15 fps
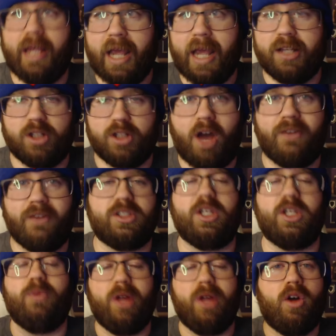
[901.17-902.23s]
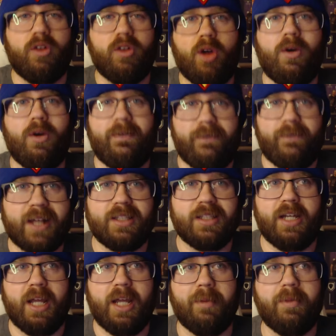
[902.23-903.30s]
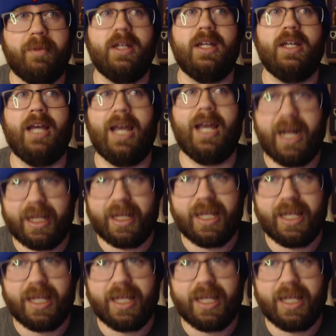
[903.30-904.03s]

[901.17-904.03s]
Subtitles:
has obviously, we all know, affected him. And I